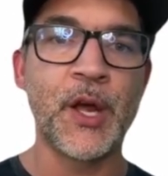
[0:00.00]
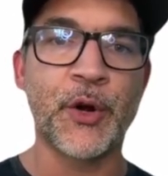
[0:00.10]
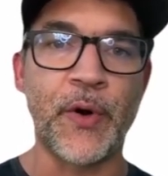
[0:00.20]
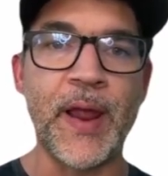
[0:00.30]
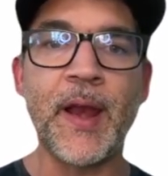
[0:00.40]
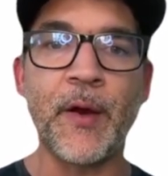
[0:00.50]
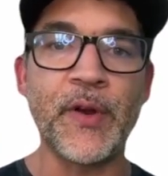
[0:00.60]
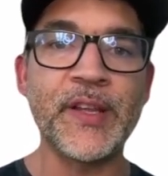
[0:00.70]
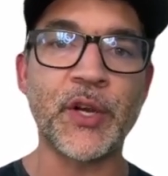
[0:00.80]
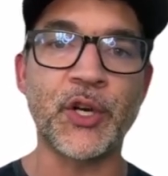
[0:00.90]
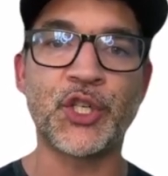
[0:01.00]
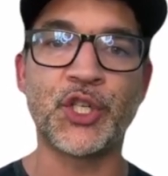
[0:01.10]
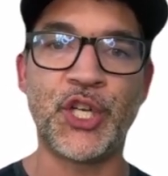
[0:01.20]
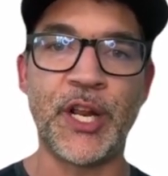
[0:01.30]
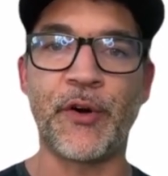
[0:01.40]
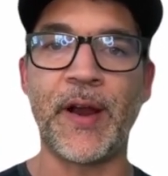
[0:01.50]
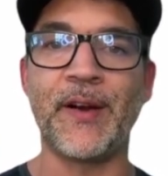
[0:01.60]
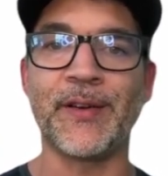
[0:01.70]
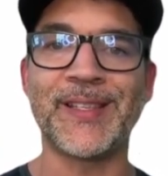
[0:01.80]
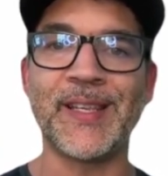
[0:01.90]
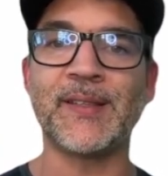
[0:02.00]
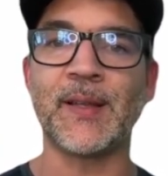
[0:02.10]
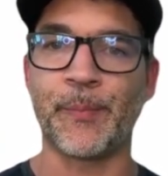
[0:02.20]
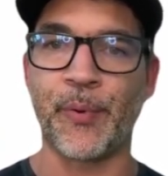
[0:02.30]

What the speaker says: Create a research generator system